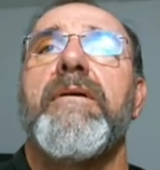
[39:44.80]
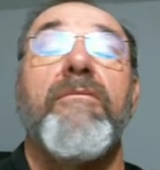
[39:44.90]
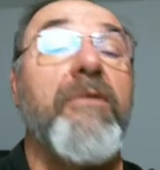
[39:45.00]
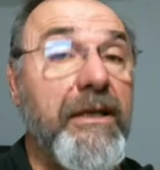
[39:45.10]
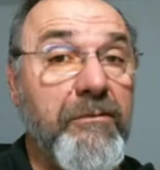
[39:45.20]

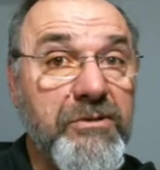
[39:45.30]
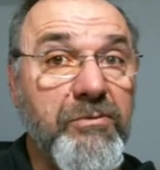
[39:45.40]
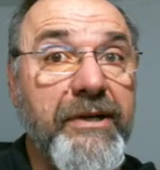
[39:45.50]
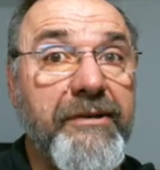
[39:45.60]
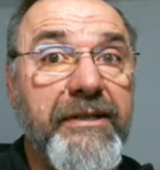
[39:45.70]
when he was
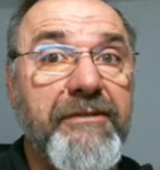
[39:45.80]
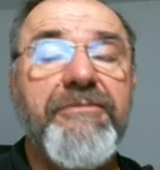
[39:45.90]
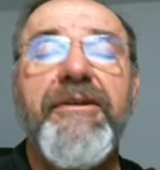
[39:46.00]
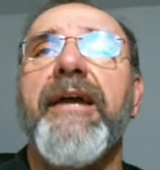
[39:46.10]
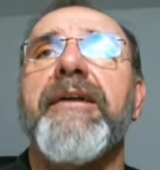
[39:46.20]
weary and
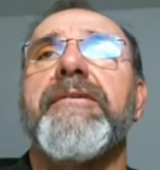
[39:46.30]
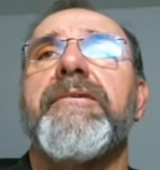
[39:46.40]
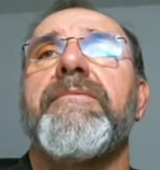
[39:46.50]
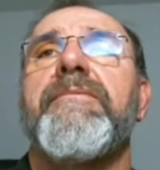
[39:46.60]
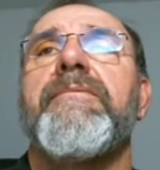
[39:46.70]
faint,
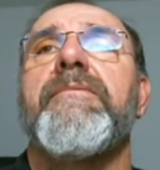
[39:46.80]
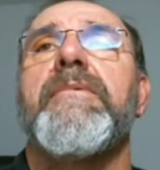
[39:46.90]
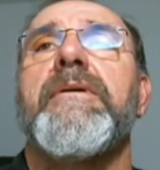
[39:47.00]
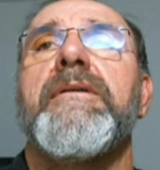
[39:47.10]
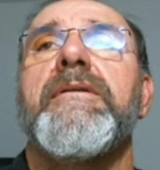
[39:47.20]

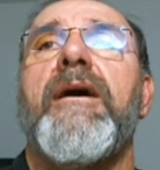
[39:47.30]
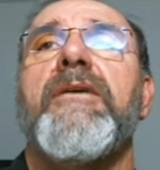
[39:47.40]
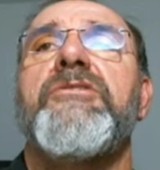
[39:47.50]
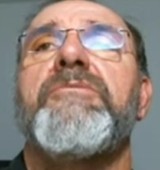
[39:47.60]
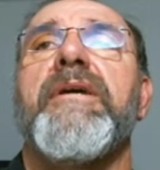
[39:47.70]

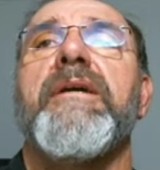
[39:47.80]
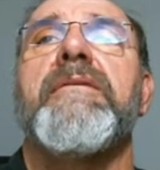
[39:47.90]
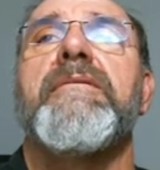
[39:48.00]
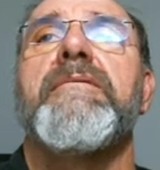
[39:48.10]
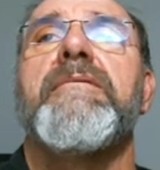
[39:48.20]
touched me
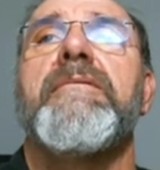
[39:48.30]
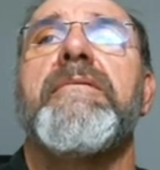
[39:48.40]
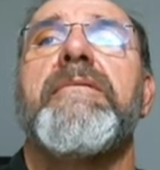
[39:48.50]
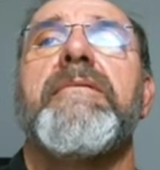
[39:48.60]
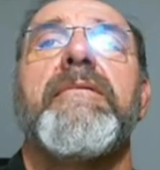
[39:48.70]

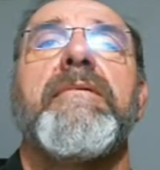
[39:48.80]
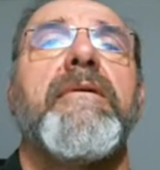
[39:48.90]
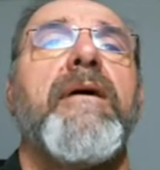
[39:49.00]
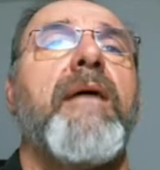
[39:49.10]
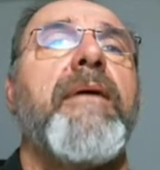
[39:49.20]

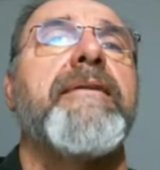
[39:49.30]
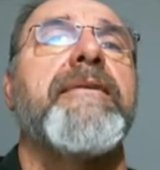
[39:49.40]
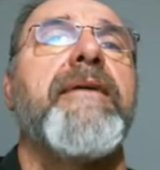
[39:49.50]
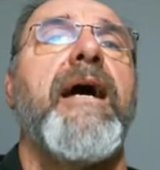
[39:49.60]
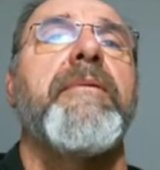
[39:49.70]
about the
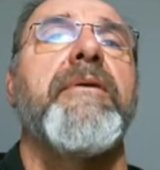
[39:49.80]
time